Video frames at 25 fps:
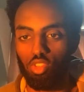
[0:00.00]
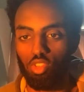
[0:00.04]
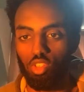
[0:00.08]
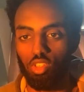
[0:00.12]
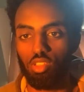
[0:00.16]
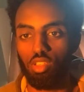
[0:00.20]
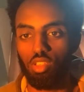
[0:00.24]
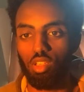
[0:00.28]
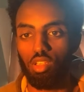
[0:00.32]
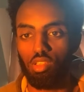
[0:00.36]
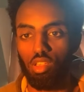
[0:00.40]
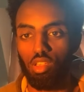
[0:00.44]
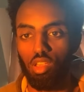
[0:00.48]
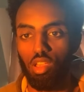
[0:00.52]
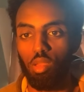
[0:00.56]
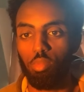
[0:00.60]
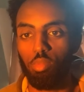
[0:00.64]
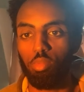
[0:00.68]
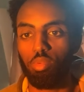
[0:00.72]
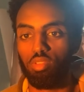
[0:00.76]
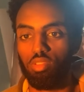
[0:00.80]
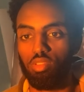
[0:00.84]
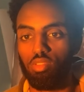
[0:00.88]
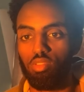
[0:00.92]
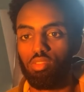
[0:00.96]
Success
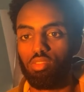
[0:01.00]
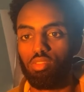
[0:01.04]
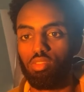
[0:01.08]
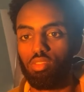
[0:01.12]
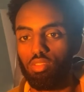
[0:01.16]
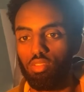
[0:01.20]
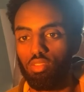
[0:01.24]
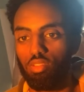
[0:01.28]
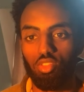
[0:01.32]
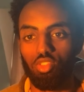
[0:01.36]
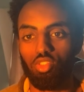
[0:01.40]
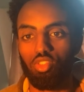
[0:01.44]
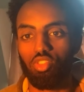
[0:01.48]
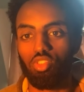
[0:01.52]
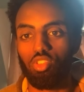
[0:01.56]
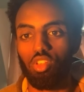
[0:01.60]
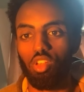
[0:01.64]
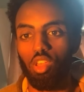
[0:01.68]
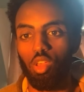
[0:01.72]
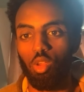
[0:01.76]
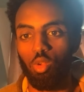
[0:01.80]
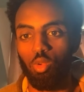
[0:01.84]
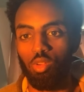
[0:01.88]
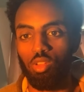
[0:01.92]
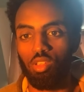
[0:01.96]
happens
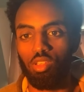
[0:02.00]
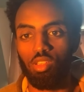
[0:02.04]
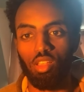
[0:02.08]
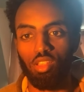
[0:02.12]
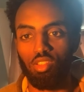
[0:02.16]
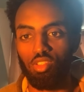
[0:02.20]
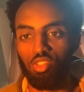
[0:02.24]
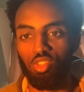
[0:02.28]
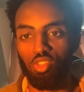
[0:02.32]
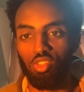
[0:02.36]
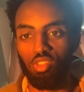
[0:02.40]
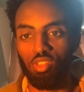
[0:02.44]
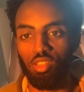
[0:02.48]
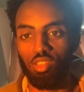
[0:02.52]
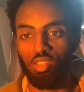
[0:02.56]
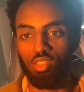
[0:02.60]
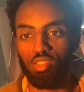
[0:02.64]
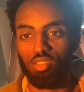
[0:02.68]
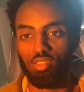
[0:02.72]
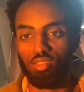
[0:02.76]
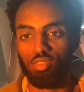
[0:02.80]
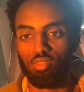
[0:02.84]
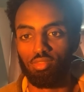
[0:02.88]
slowly than suddenly.